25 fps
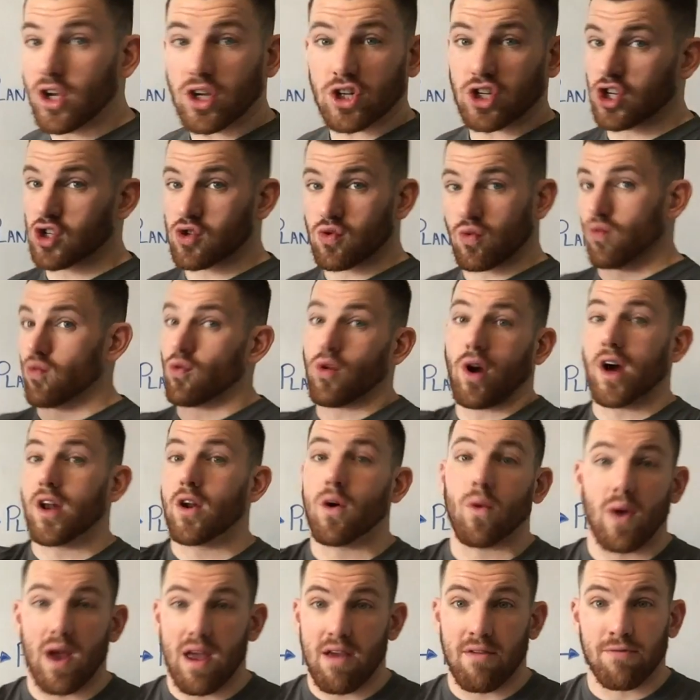You could just run
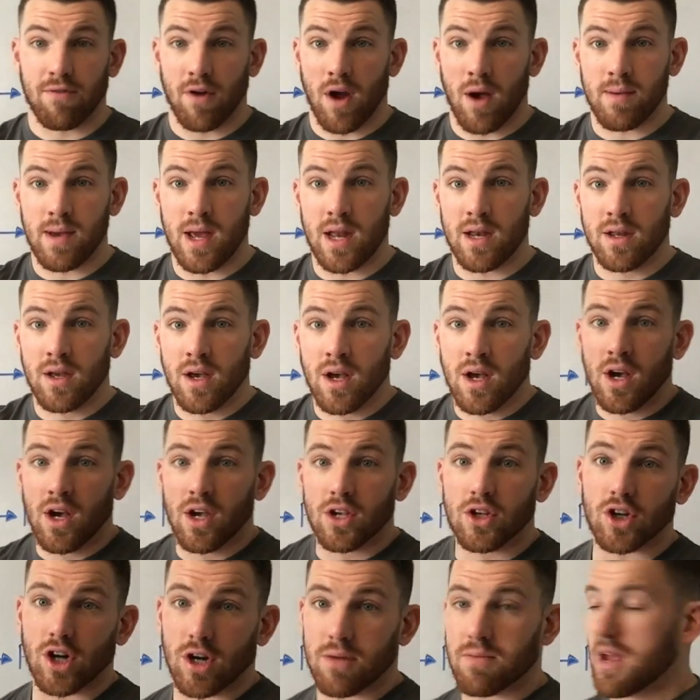away from it.
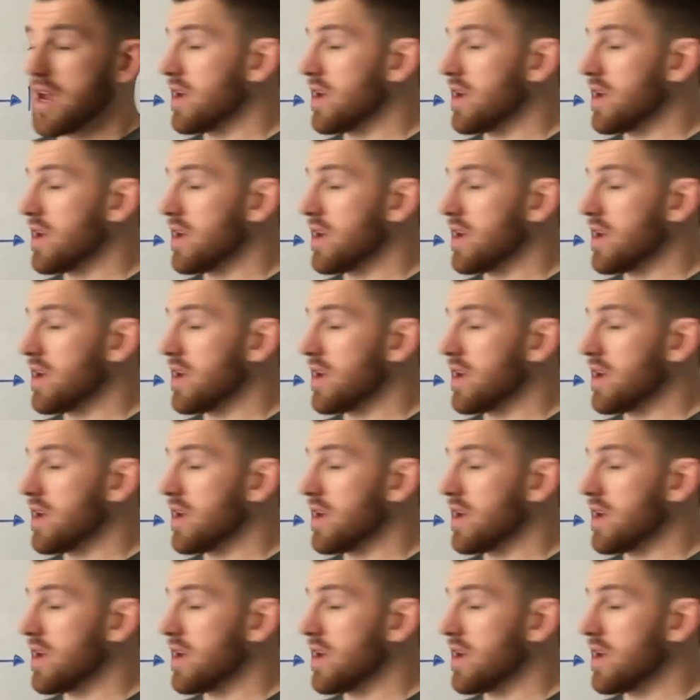You know what I